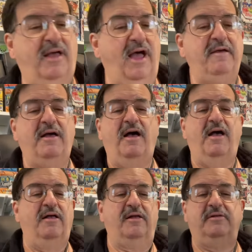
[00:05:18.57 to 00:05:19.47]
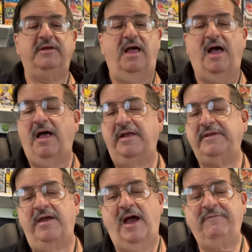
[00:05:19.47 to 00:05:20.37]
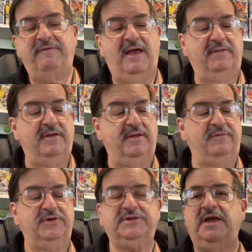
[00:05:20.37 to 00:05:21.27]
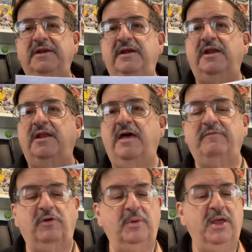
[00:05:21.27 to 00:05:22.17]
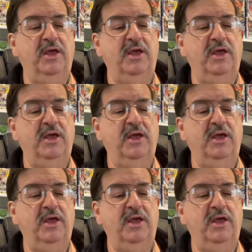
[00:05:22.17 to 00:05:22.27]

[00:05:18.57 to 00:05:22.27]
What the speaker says: I tell you, I found that if you send it in an envelope,